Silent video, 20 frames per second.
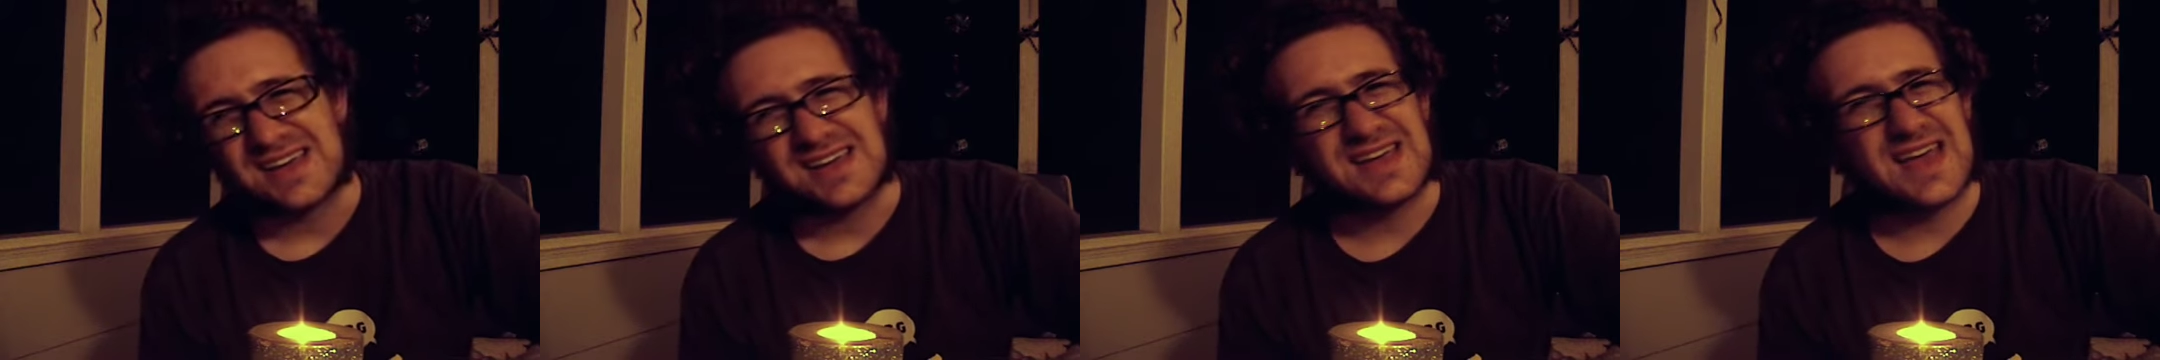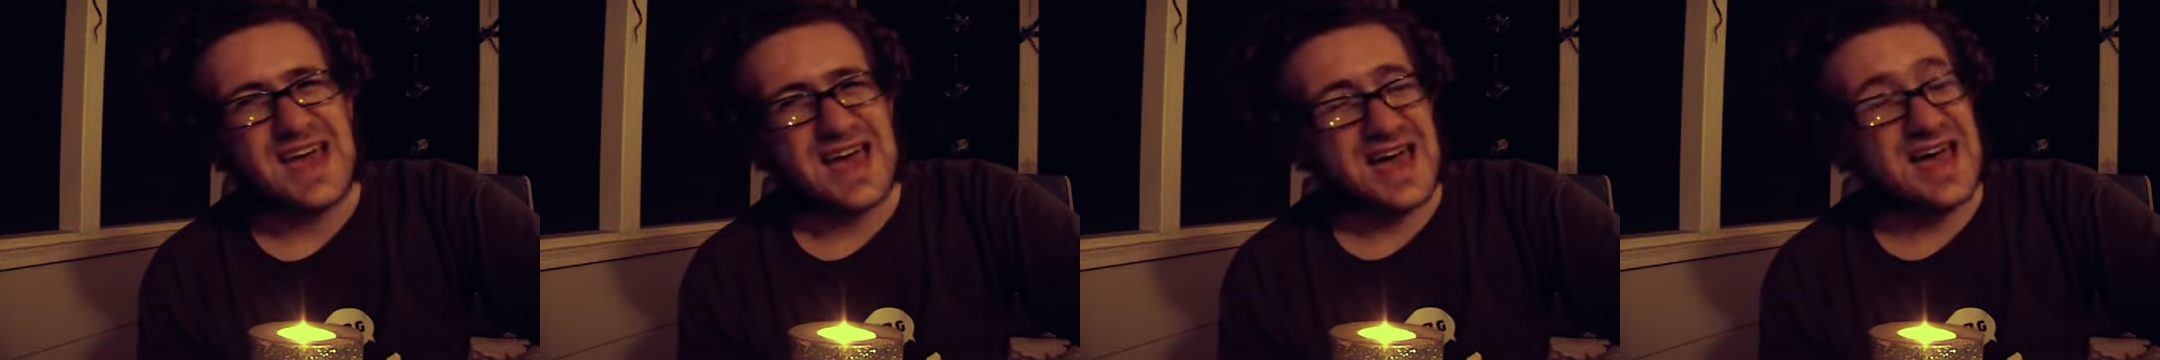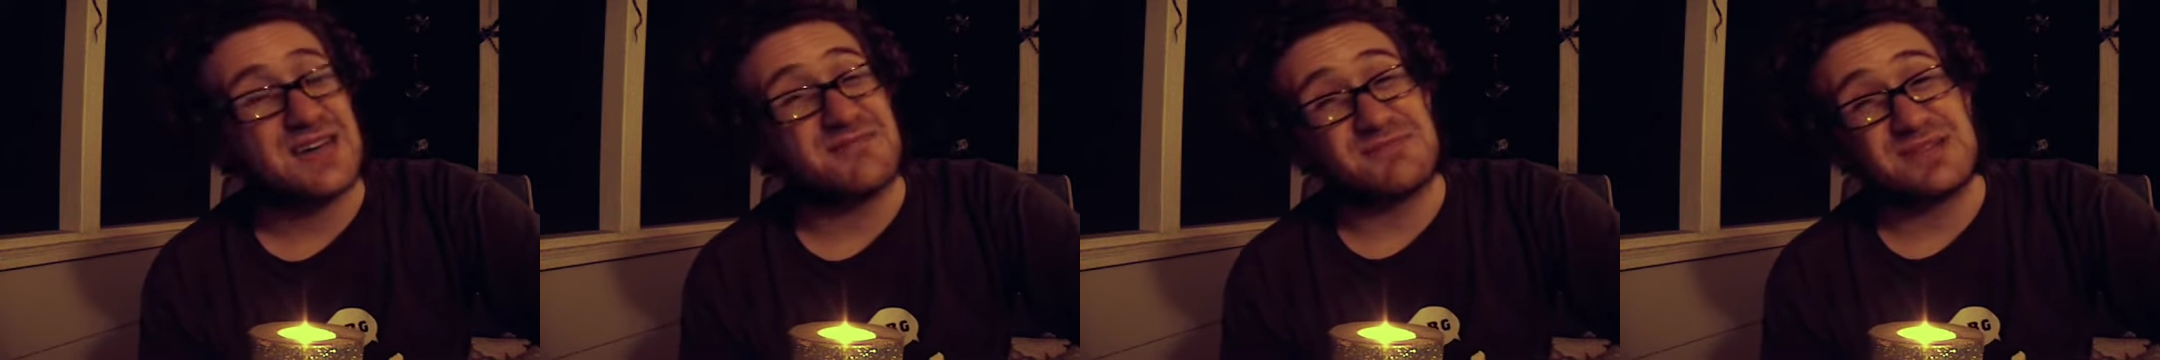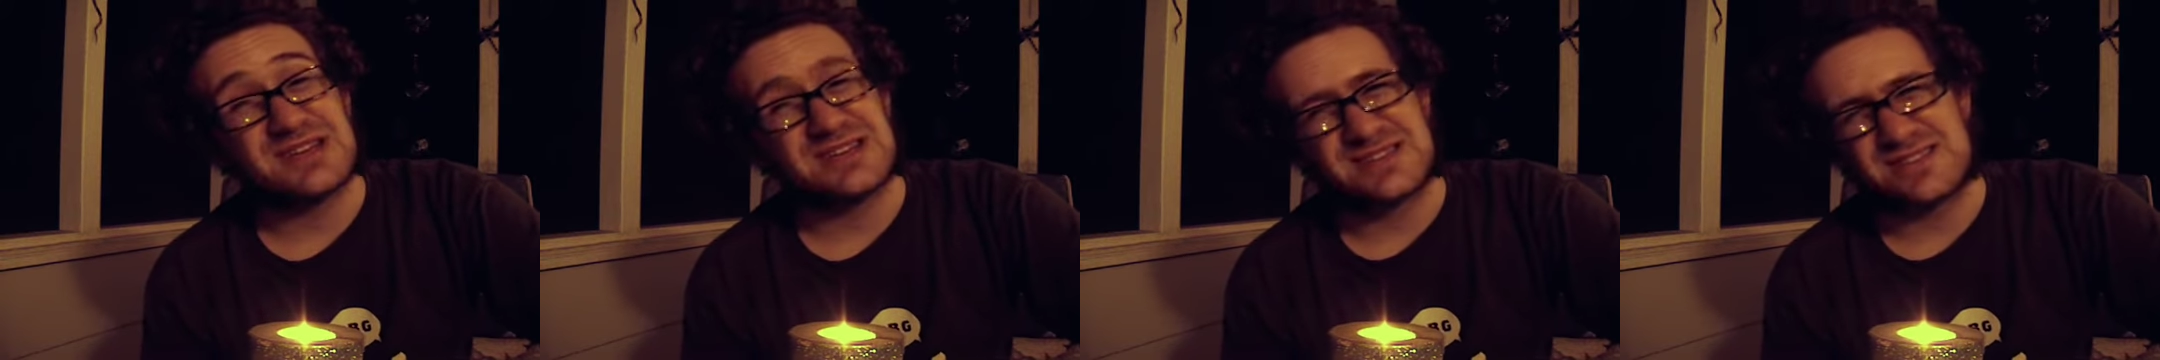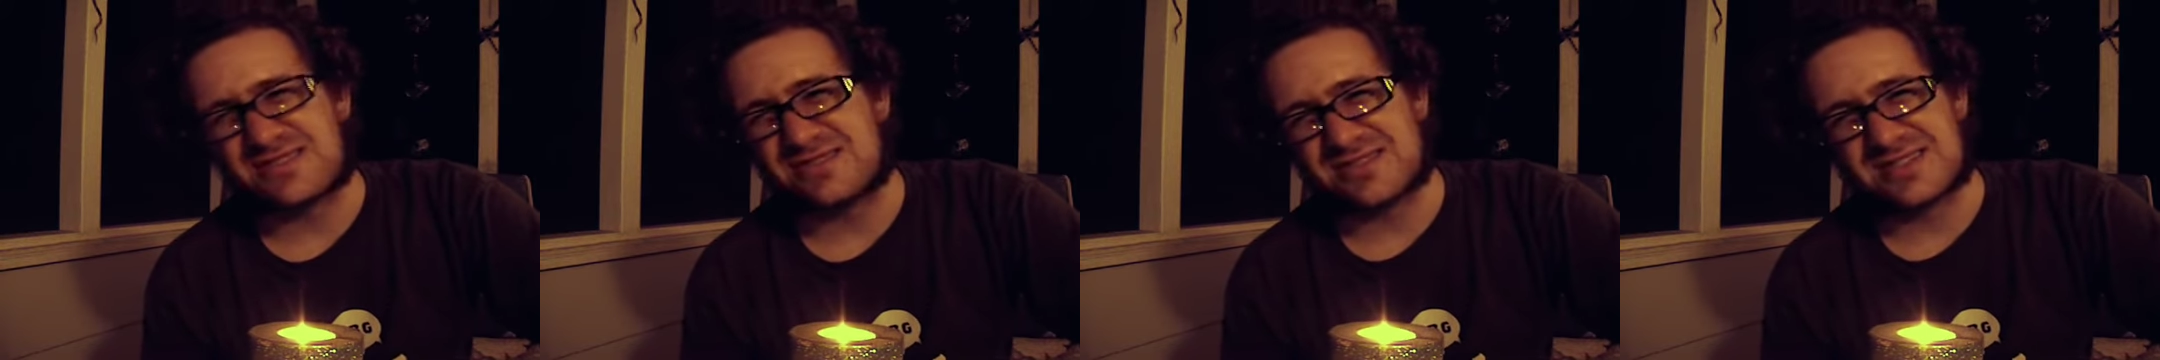Yeah, I
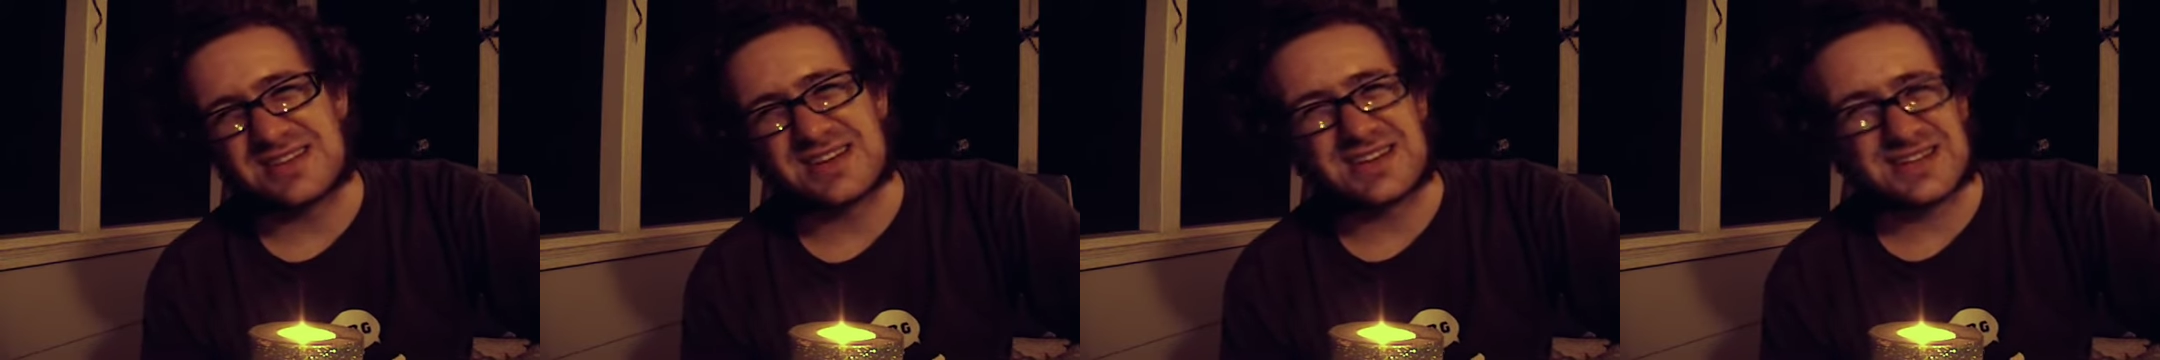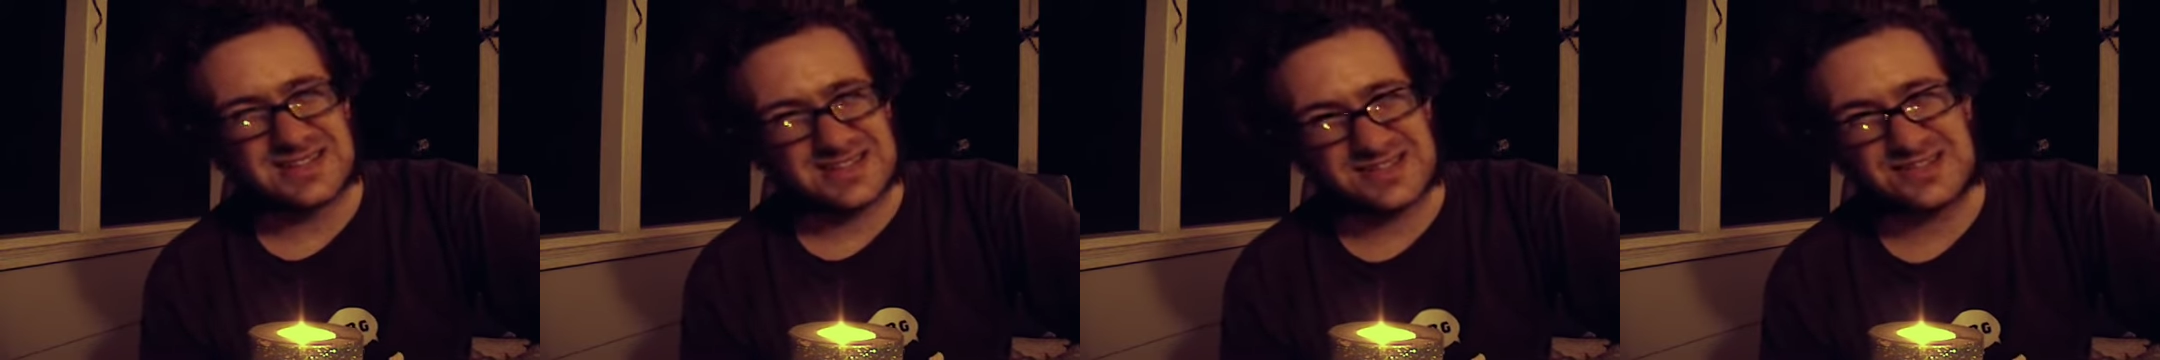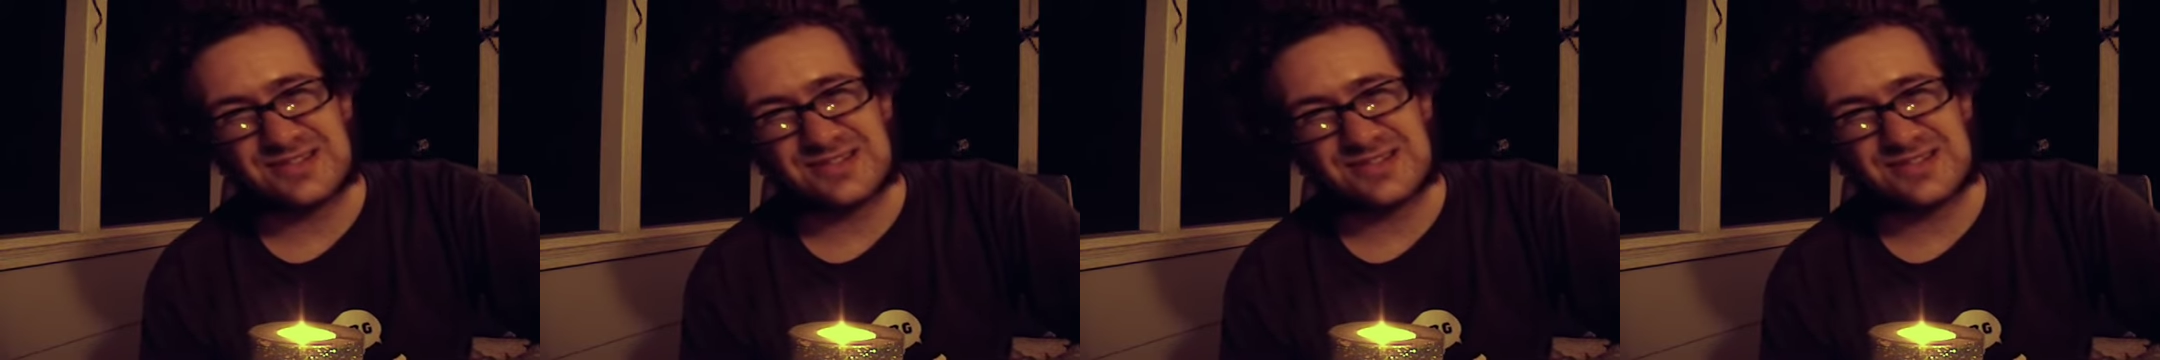miss those days